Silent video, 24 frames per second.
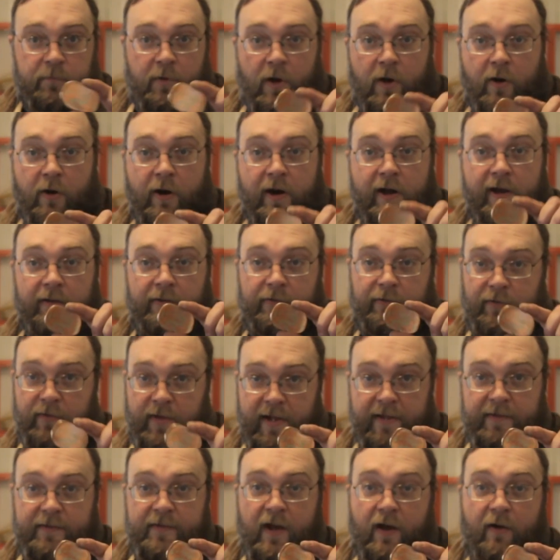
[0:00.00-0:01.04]
Alright, so
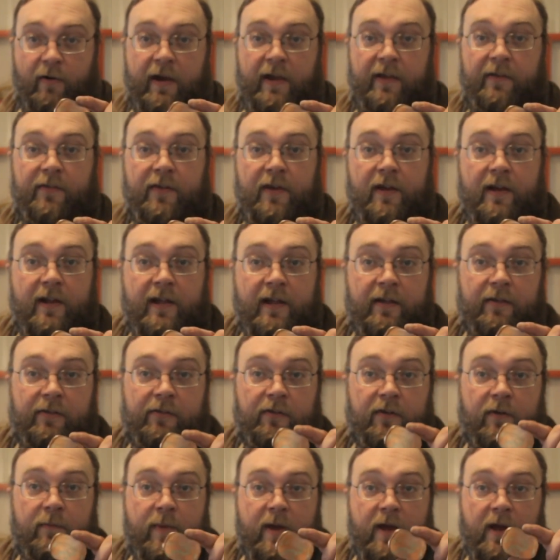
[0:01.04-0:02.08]
that's how easy it is
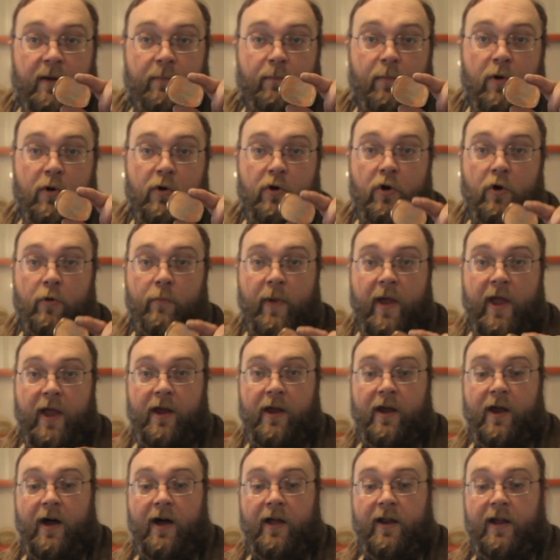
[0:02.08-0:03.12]
to make a
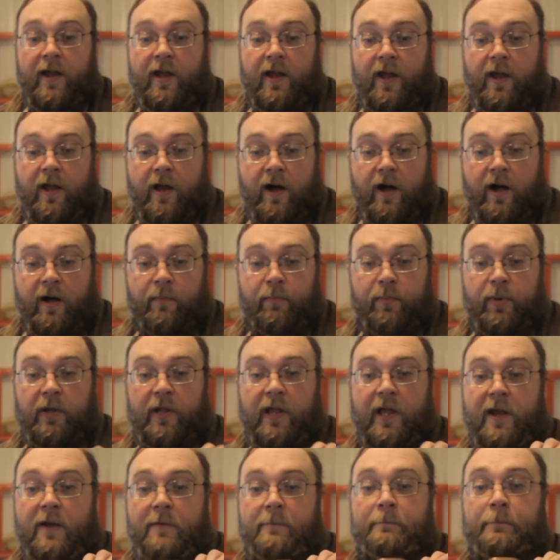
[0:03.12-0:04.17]
Mokume Gane
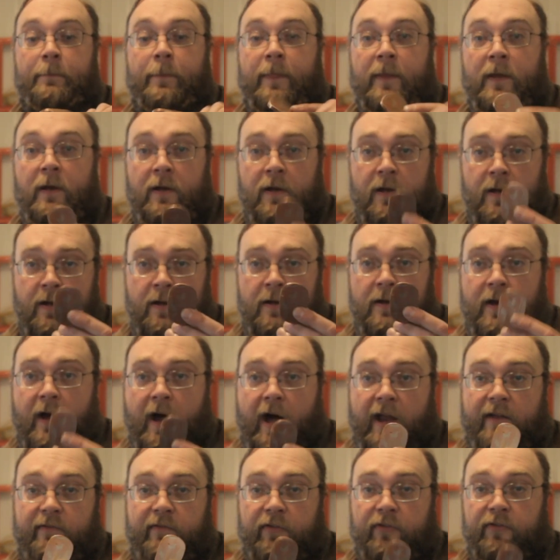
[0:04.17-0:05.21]
billet
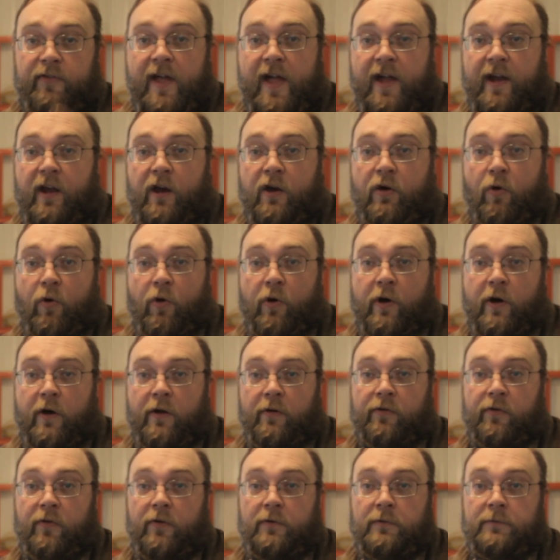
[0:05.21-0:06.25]
out of a stack of
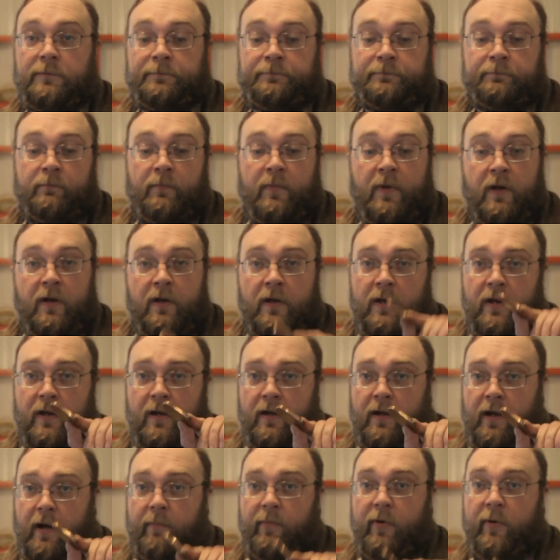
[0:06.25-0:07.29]
quarters.
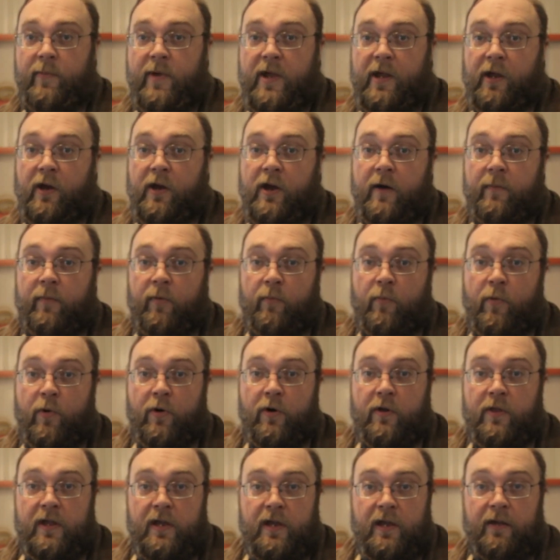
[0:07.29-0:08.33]
I'm going to make a couple
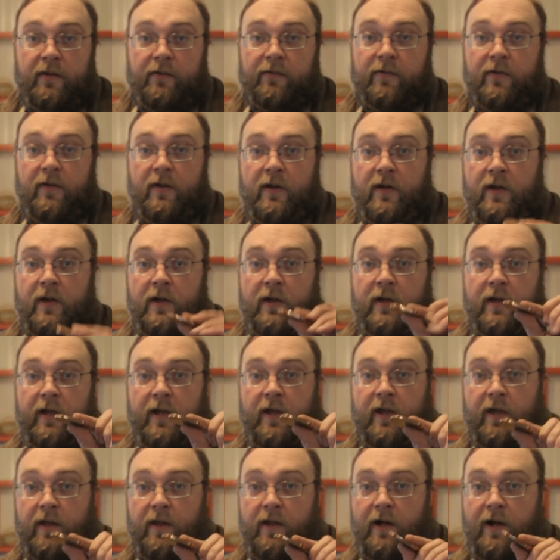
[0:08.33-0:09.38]
more of these,
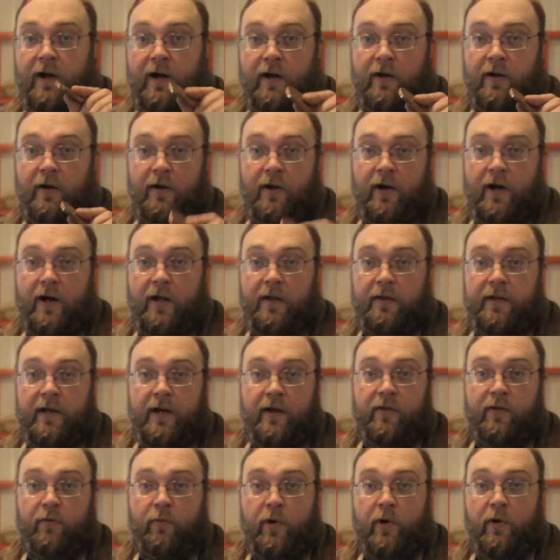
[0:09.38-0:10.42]
and on
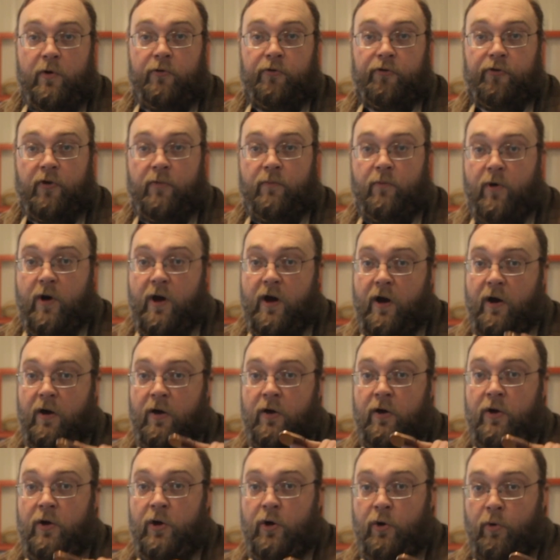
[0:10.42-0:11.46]
down the road
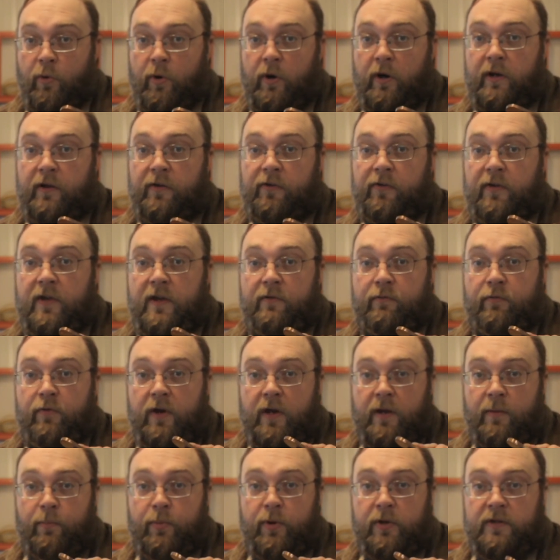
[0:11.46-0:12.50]
somewhere, we're going to see if we
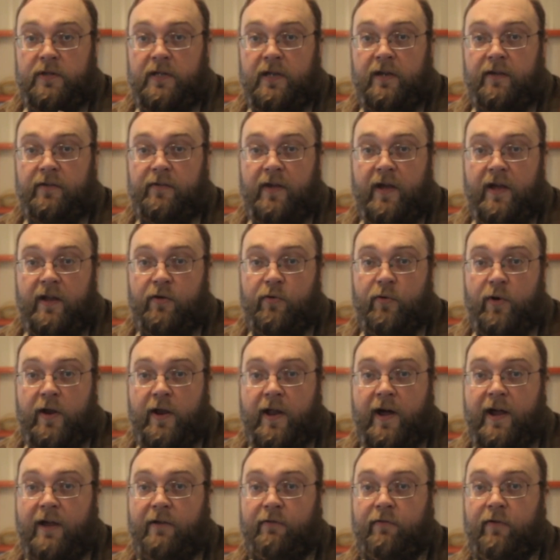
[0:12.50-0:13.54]
can put these onto a
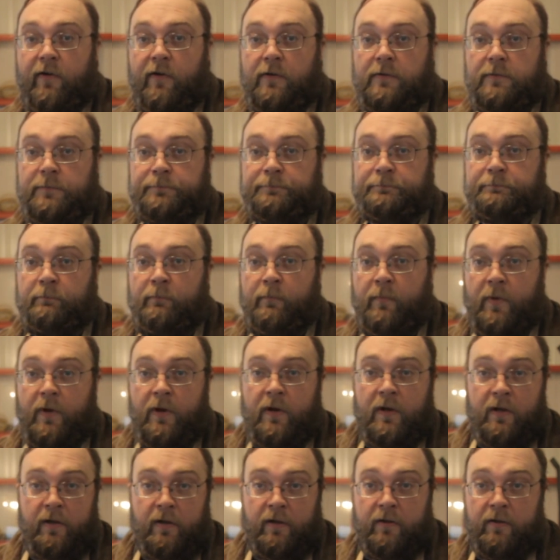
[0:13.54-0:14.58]
knife.
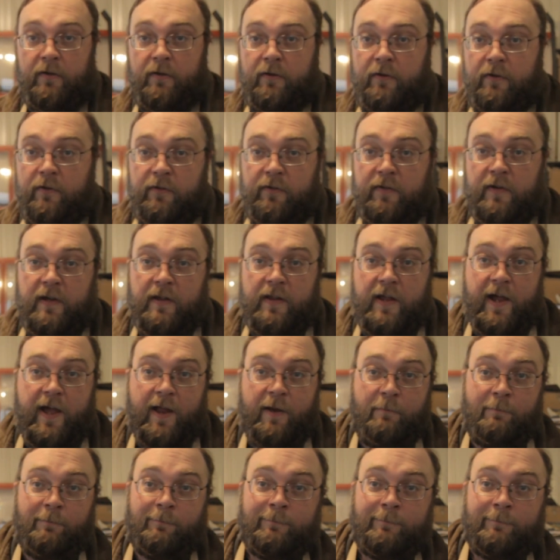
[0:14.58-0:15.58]
See you then.